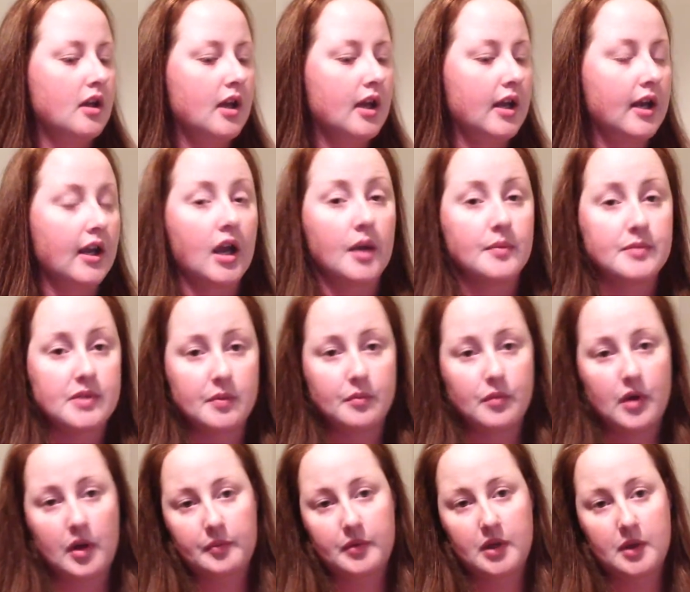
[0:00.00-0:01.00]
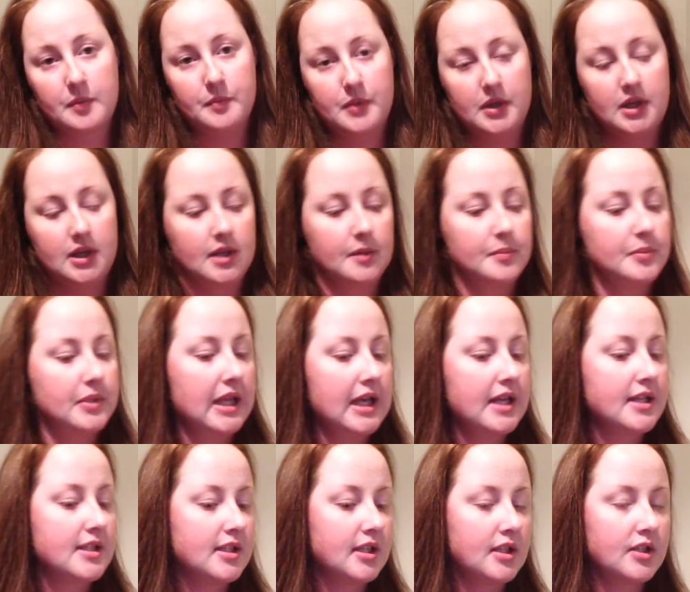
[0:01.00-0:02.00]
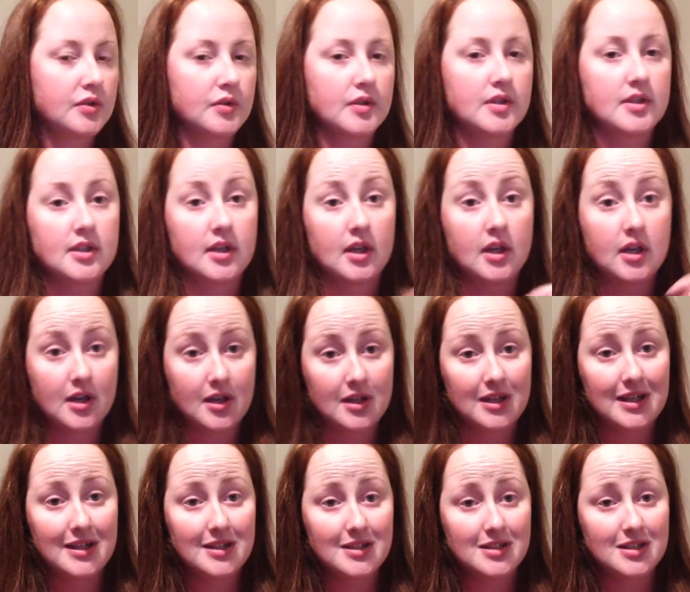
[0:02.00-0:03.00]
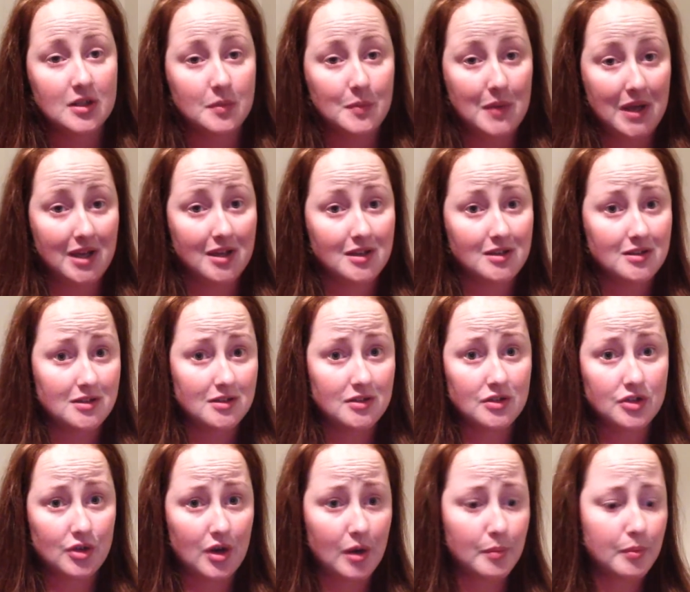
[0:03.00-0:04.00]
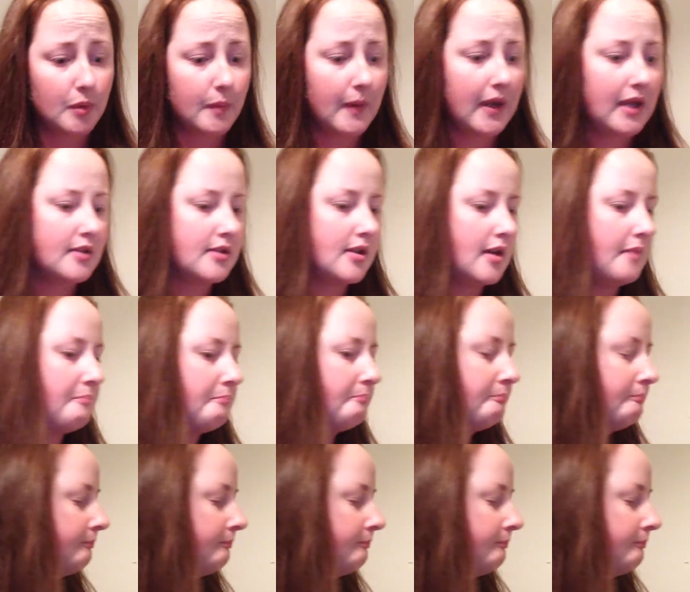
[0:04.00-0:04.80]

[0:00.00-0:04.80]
And it comes up wrapped up in the plastic so it doesn't cut into the pans and scrape your pans up.